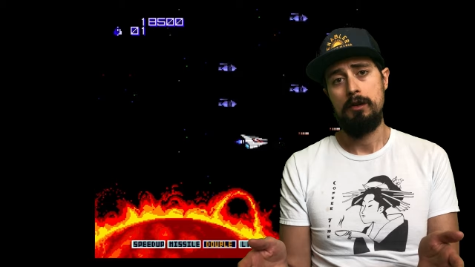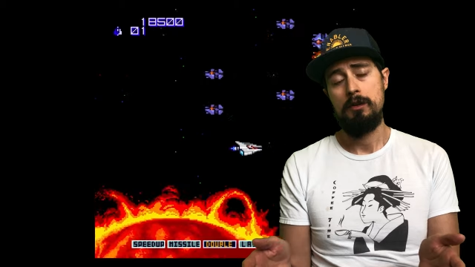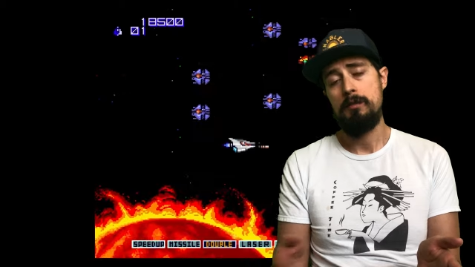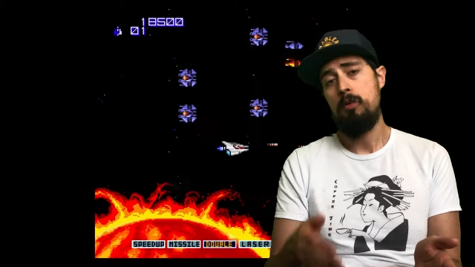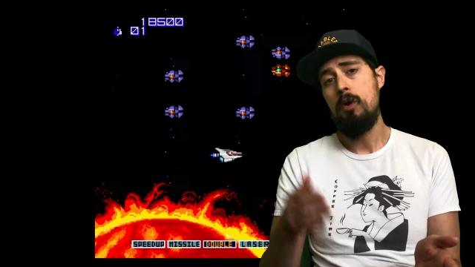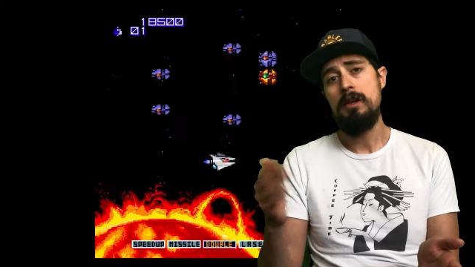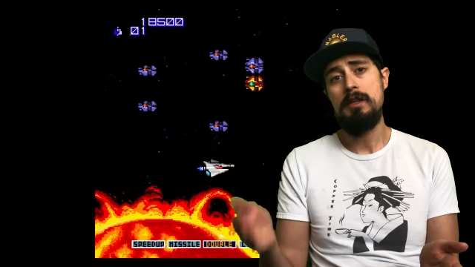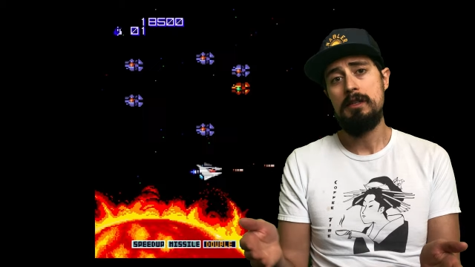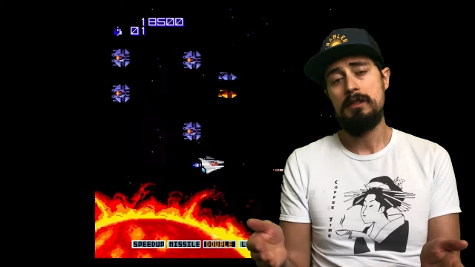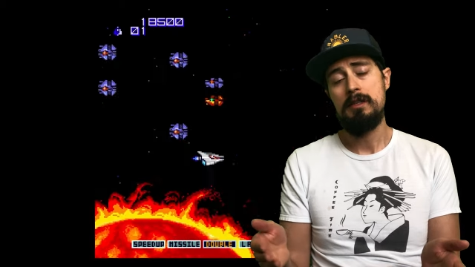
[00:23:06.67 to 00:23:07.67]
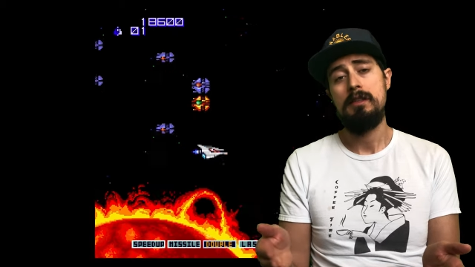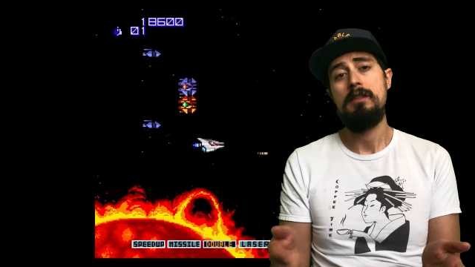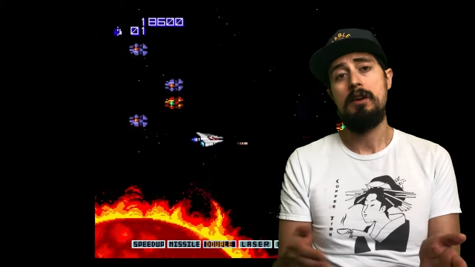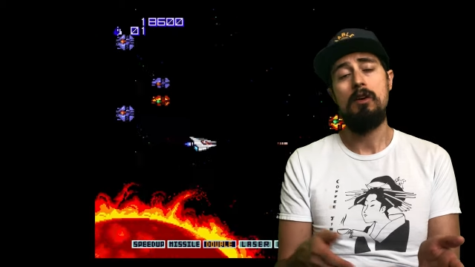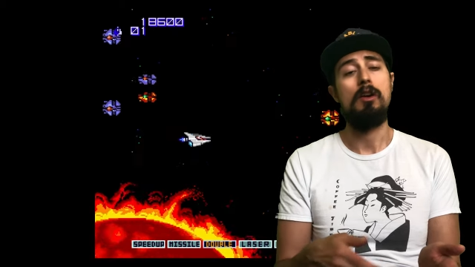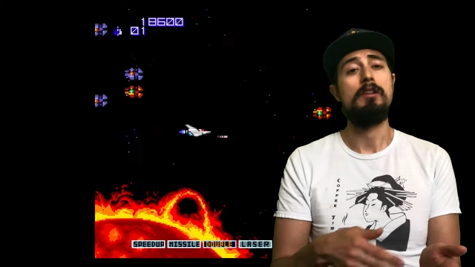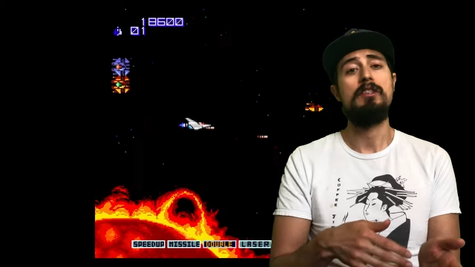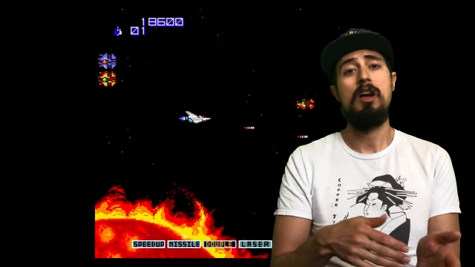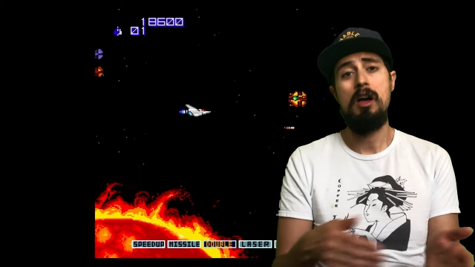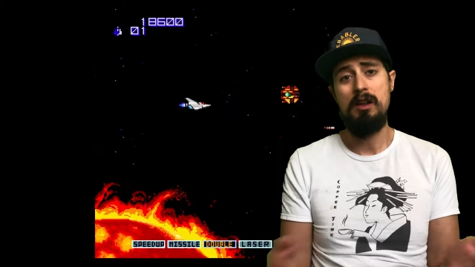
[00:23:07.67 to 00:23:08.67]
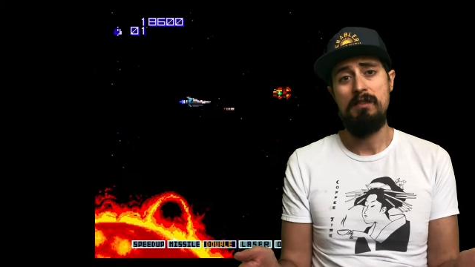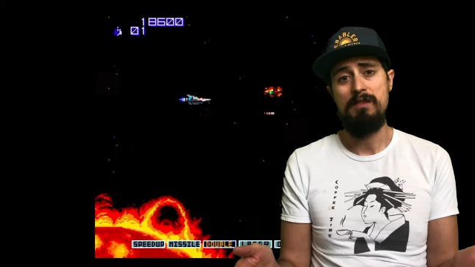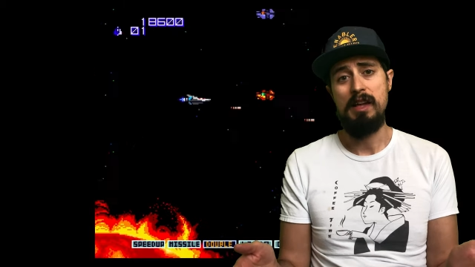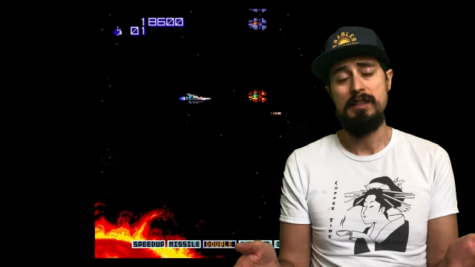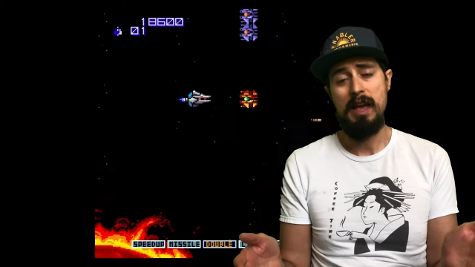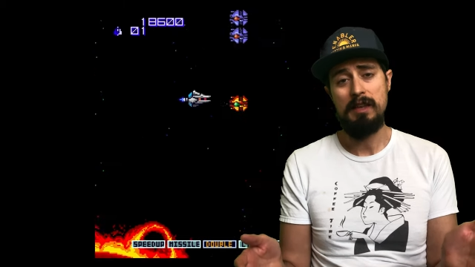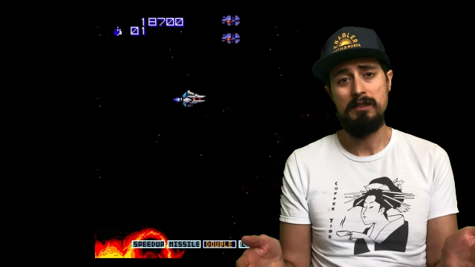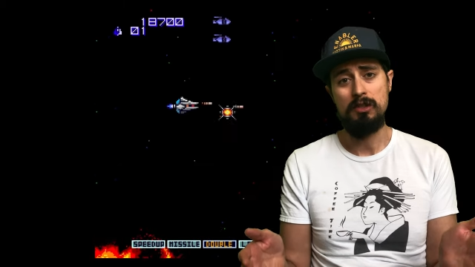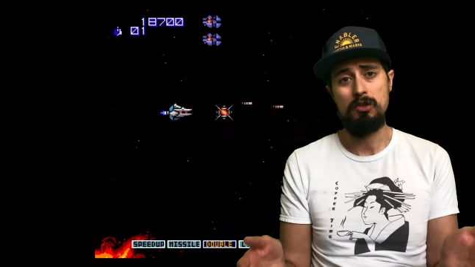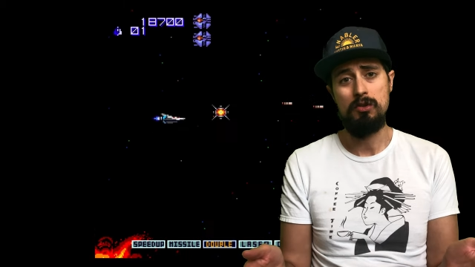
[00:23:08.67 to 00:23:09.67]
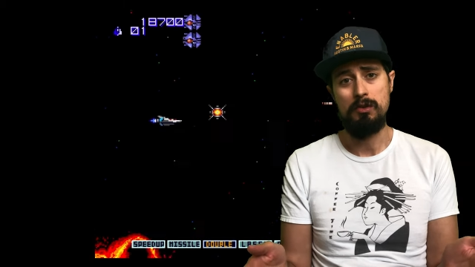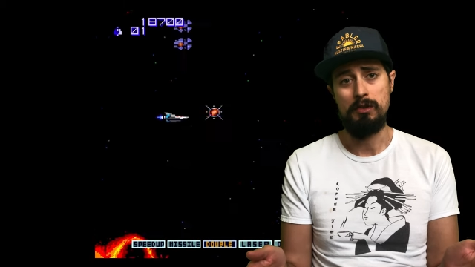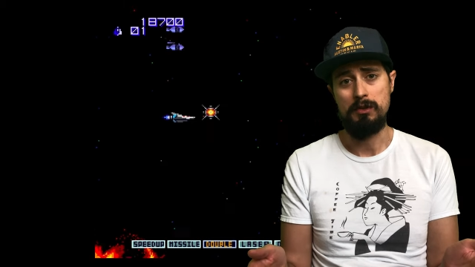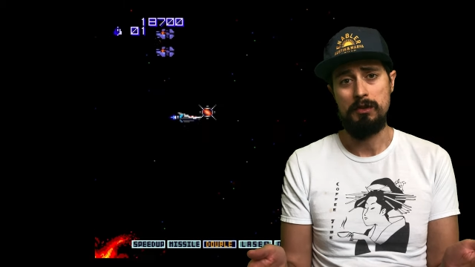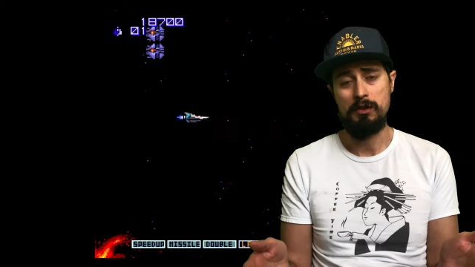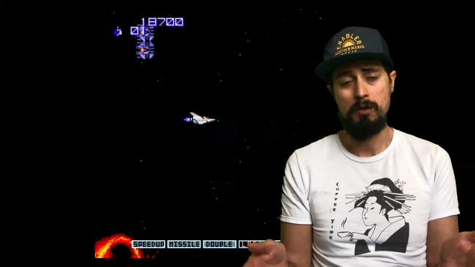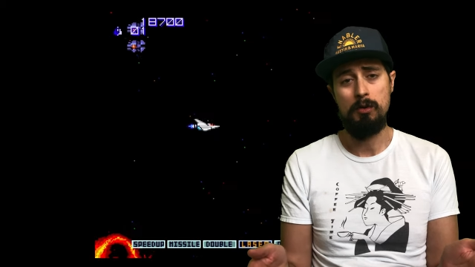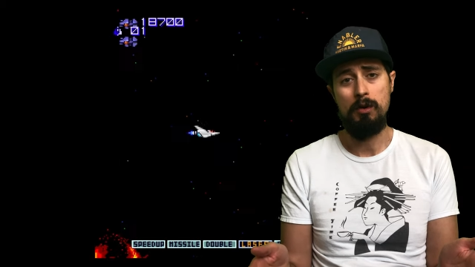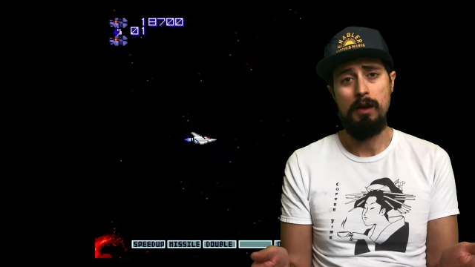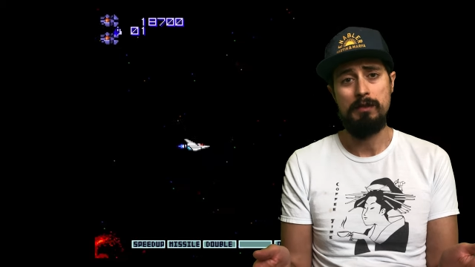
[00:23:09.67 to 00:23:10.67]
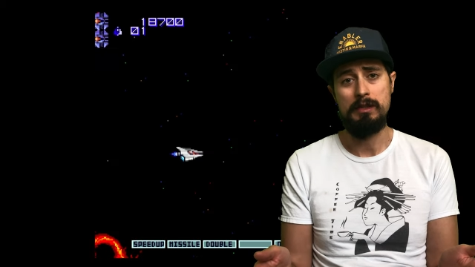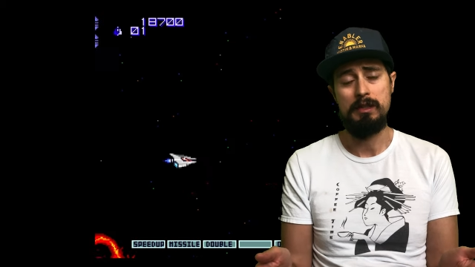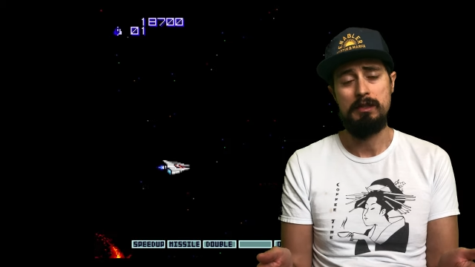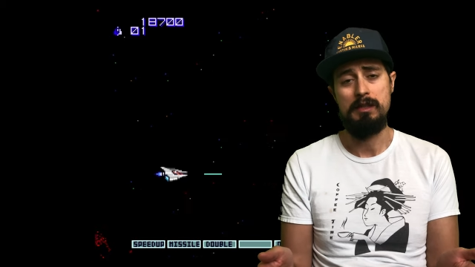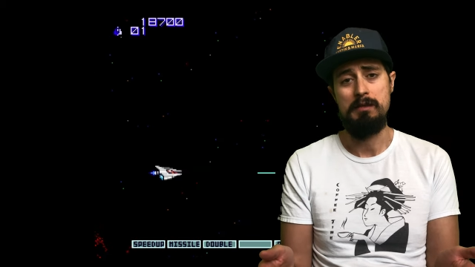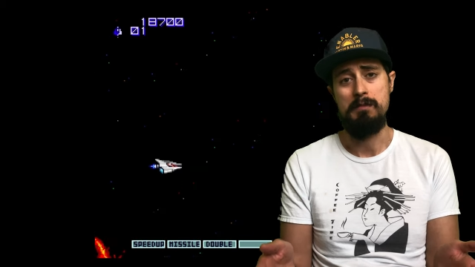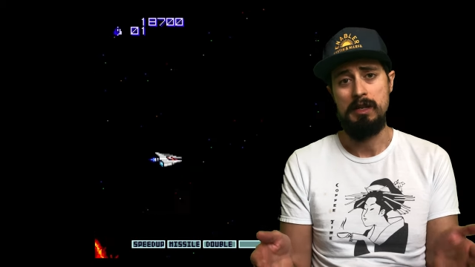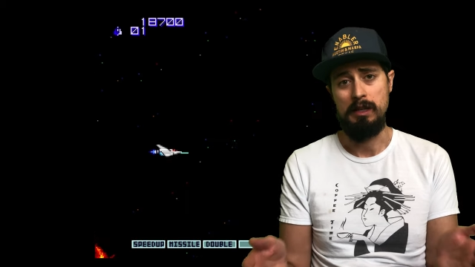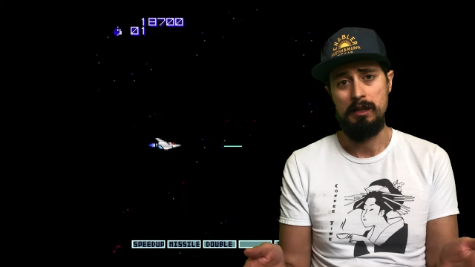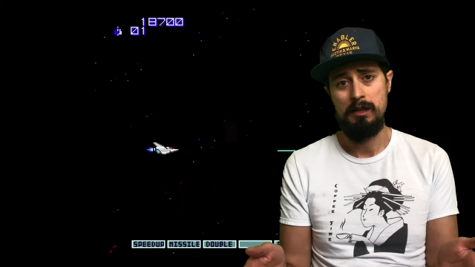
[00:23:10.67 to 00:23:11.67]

The point is, there are a ton of fantastic shooters on the TurboGrafx-16 Mini.